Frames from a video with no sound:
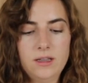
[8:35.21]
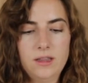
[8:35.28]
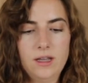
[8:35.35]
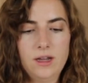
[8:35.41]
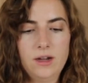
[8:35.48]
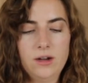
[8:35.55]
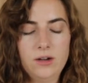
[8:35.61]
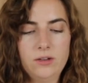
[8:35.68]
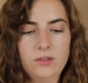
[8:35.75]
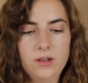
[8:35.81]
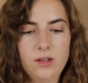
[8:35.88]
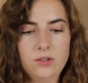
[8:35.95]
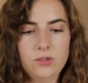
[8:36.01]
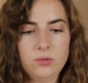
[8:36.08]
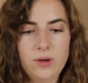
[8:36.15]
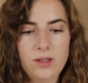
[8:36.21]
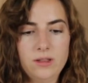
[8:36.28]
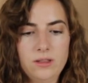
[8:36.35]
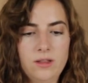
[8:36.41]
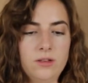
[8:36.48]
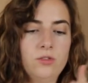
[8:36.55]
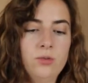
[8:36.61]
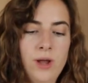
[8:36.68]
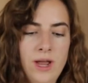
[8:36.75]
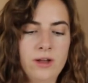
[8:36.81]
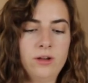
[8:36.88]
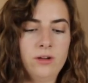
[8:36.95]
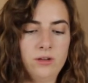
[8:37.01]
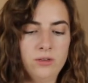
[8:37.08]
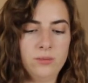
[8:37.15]
there's a tra the
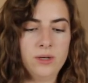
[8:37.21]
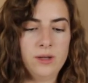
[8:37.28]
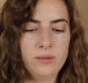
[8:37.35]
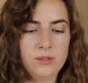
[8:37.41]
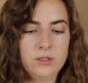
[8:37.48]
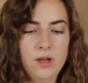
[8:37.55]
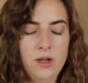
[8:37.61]
tracker is what I was